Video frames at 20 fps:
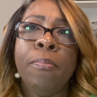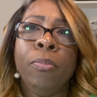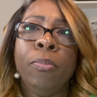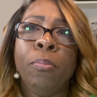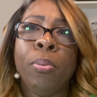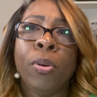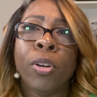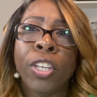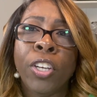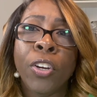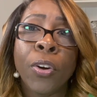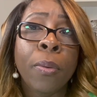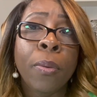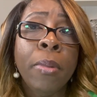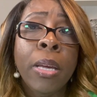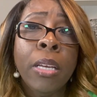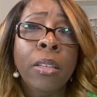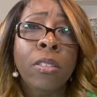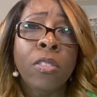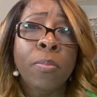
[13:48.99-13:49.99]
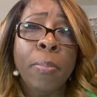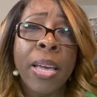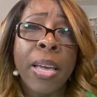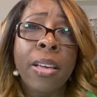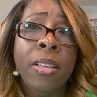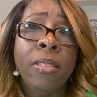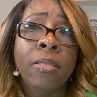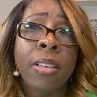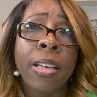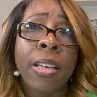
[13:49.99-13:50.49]
procurement
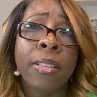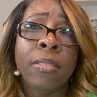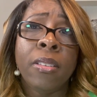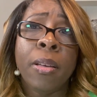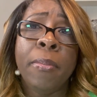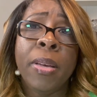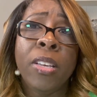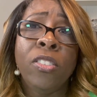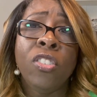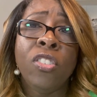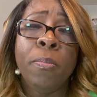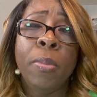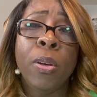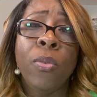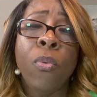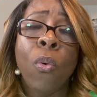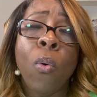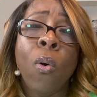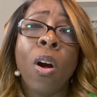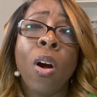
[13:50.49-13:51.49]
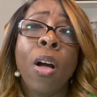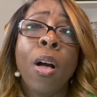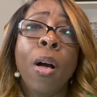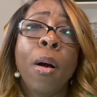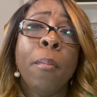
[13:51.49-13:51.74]
space, as I mentioned before.